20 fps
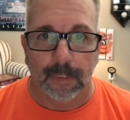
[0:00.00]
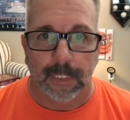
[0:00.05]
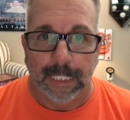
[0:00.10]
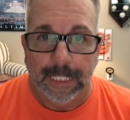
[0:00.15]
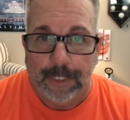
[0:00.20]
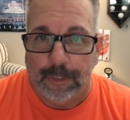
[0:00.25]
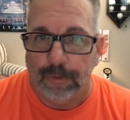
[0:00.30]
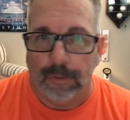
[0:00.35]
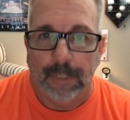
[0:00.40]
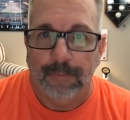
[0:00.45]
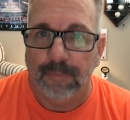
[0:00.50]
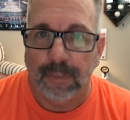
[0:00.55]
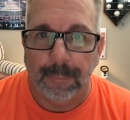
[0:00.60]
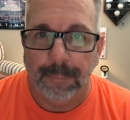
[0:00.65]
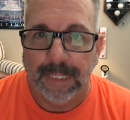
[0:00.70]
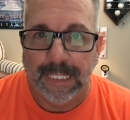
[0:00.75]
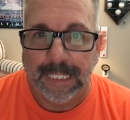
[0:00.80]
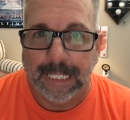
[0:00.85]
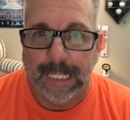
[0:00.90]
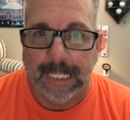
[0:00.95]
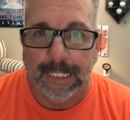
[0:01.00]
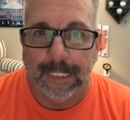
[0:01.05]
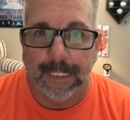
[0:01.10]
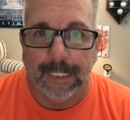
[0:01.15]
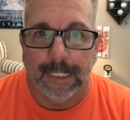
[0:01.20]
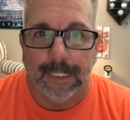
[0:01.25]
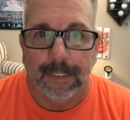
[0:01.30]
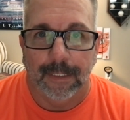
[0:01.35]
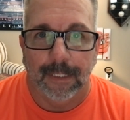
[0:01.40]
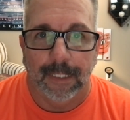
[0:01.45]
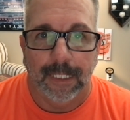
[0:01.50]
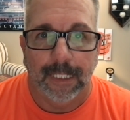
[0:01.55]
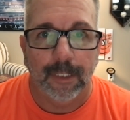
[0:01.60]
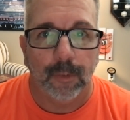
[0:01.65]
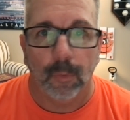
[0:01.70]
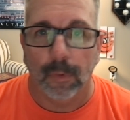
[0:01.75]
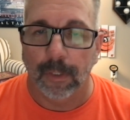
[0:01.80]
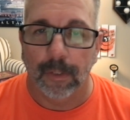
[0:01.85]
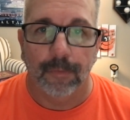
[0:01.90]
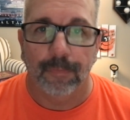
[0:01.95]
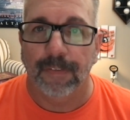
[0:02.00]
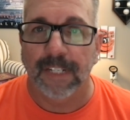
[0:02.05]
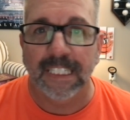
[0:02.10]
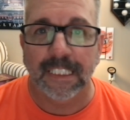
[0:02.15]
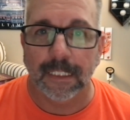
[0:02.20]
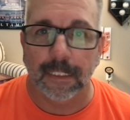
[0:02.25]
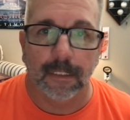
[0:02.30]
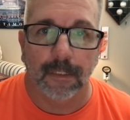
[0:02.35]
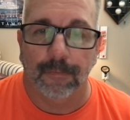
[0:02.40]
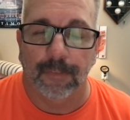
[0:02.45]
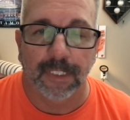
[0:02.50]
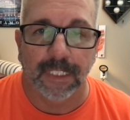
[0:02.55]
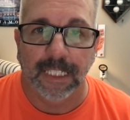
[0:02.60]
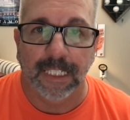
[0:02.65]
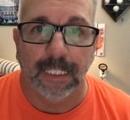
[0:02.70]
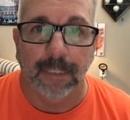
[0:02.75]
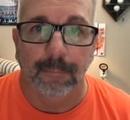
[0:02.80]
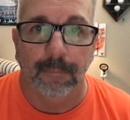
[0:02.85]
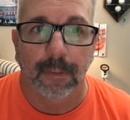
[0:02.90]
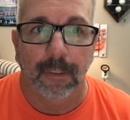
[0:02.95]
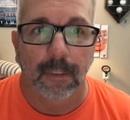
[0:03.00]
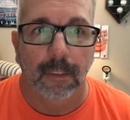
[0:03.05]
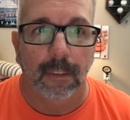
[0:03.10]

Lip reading: He's your MVP candidate. He's one of the faces of the team.